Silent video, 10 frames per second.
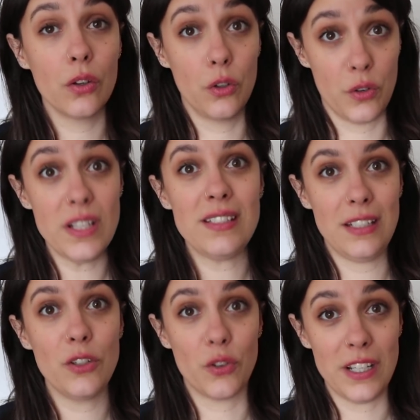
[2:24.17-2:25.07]

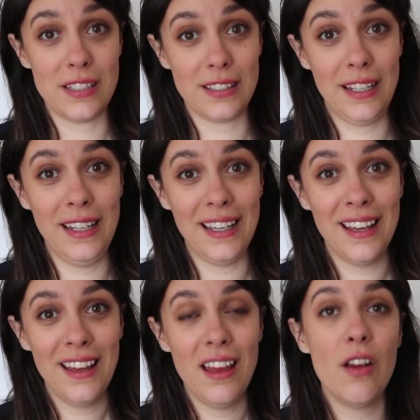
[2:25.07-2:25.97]

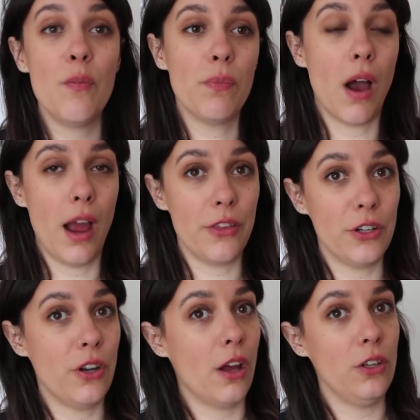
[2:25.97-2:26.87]
greasy, either
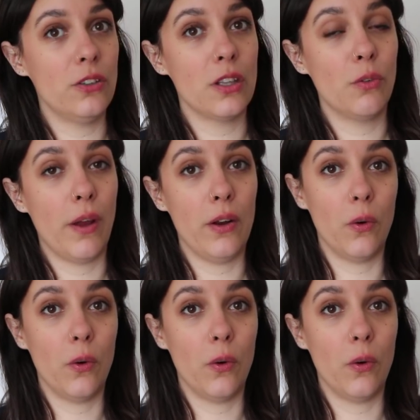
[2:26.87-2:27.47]
you're not using the right